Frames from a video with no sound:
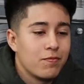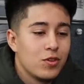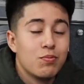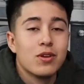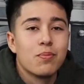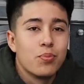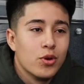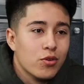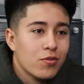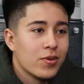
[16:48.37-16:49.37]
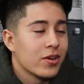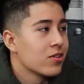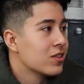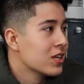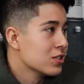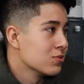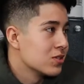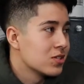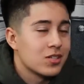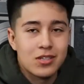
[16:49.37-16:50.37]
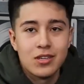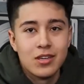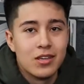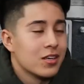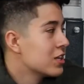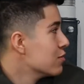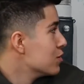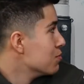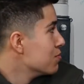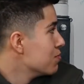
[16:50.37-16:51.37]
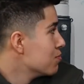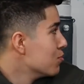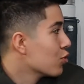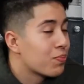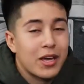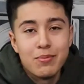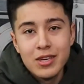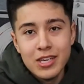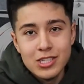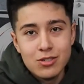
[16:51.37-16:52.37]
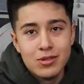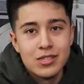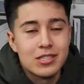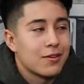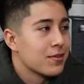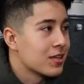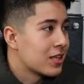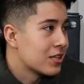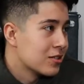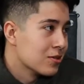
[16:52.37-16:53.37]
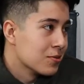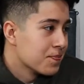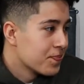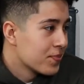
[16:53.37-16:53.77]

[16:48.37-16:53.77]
you've been approved for other things, which gives you more payment history and stuff like that too.